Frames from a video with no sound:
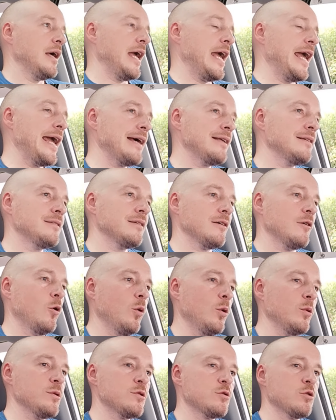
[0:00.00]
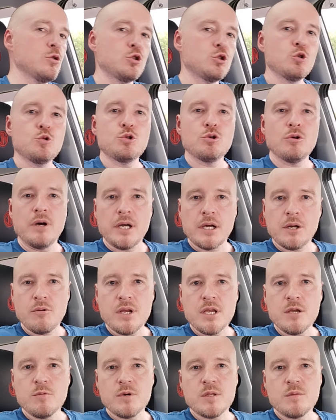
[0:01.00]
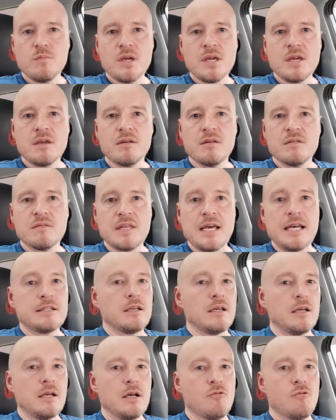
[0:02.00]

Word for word: And also, do you agree with me that